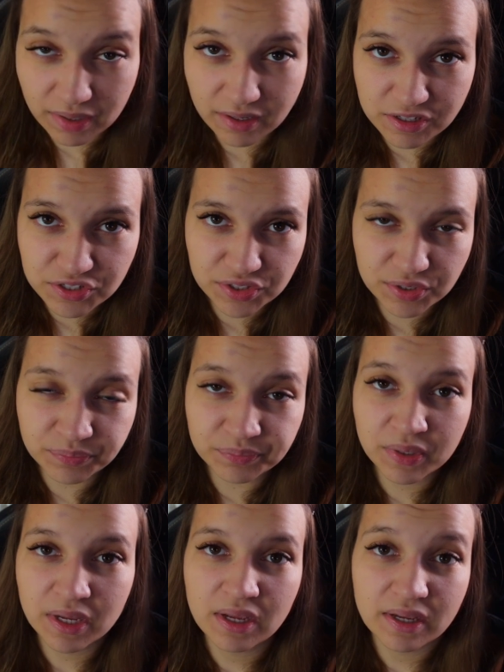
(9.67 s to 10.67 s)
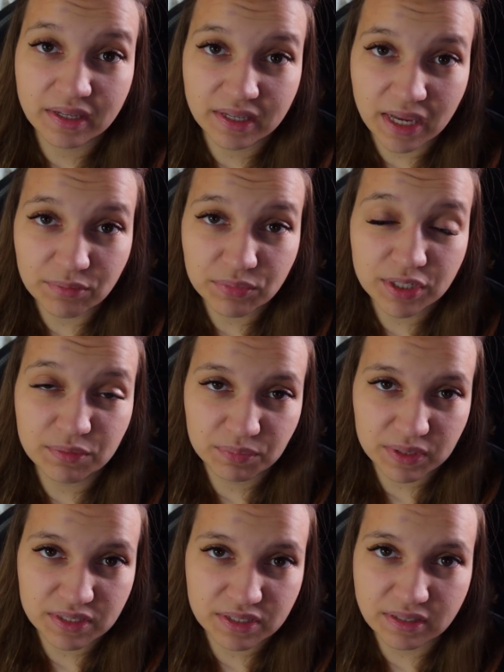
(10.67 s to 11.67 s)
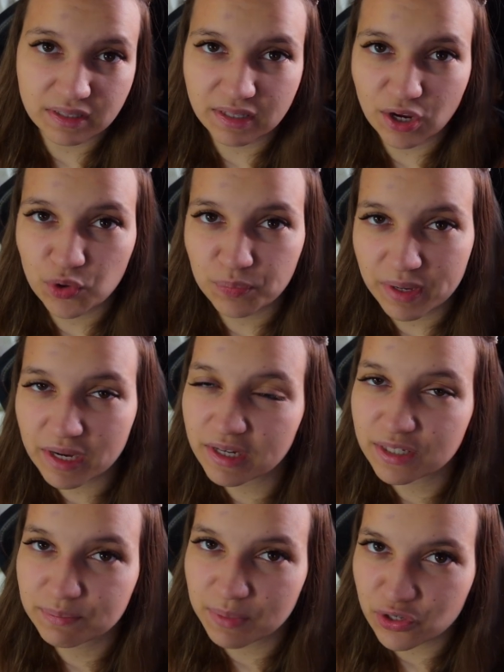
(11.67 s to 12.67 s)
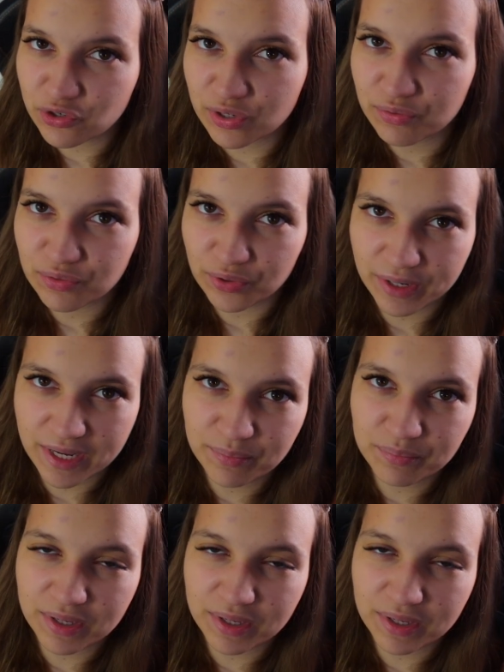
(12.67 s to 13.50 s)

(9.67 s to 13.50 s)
custom gaming P C that I'll make especially for him.